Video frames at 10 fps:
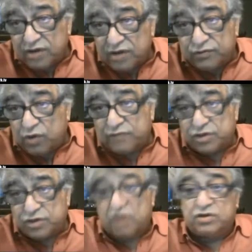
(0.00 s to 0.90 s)
You have 12
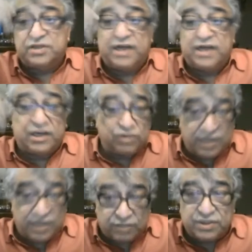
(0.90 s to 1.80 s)
chakras and
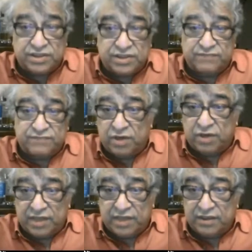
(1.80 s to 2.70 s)
actually increases
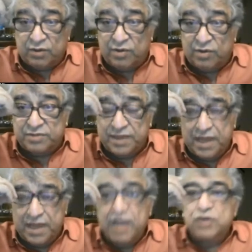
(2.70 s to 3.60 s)
beyond that. Right.
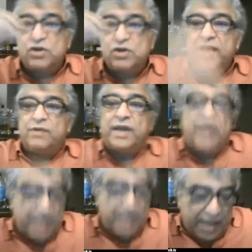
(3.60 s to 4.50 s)
So anyway,
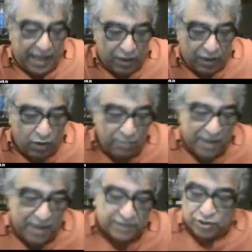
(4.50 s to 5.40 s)

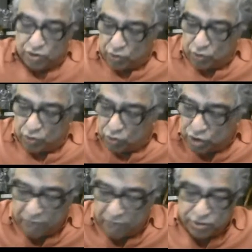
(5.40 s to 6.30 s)
going back so you go
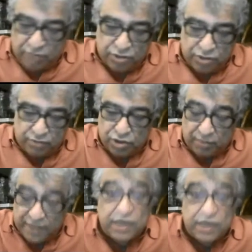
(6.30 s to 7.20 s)
jump, jump, jump,
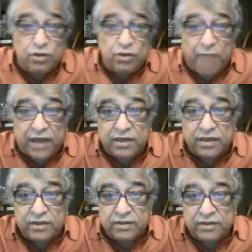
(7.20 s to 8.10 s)
jump, and then you're back.
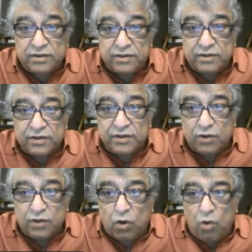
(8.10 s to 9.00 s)

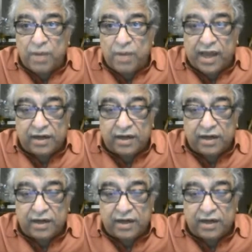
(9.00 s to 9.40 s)
You're home again.